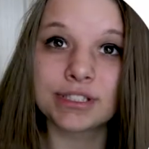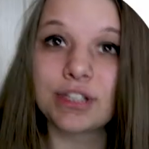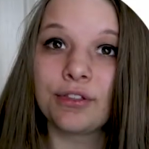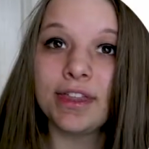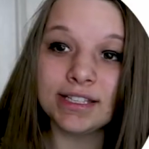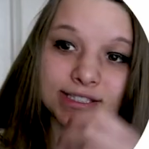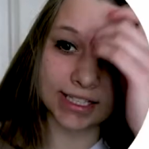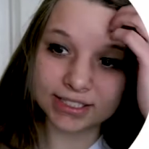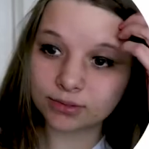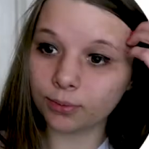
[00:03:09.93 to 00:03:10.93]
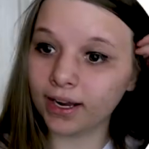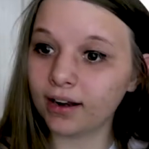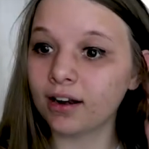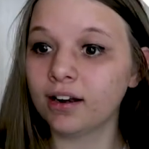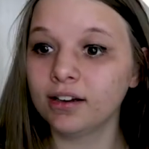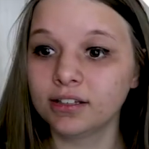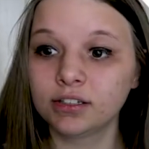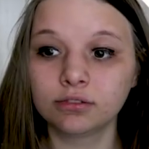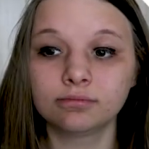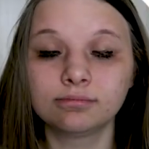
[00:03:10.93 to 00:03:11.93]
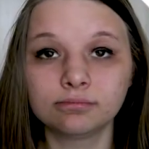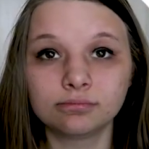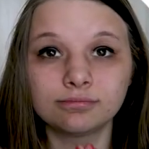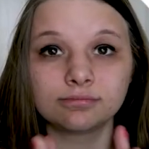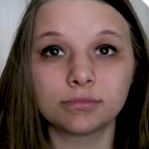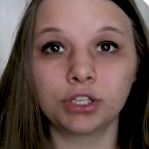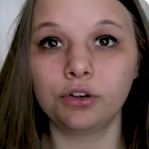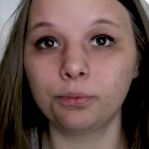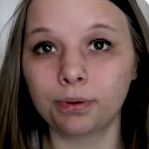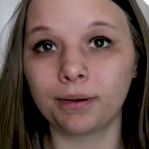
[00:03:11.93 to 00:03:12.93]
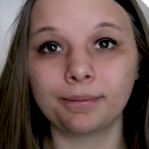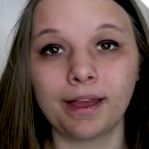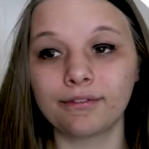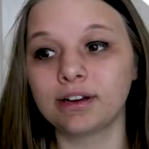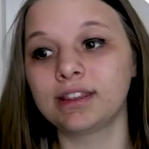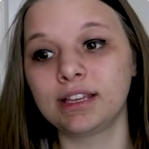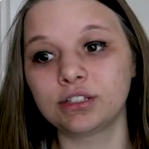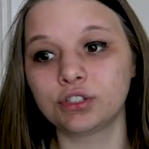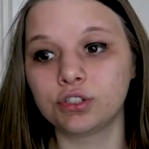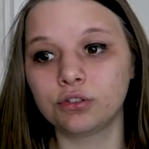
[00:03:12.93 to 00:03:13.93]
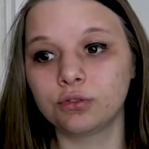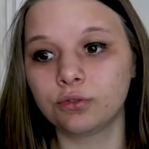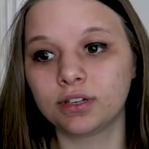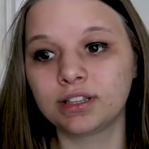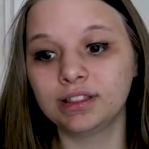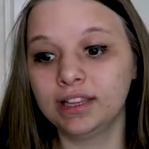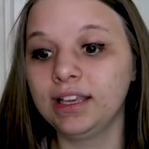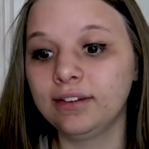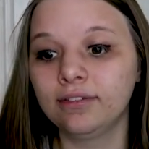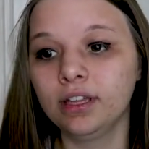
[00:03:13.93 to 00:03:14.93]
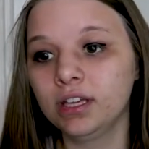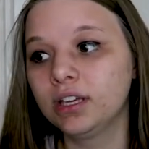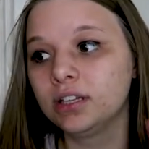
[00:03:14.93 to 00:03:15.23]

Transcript: So this is where you prep everything to leave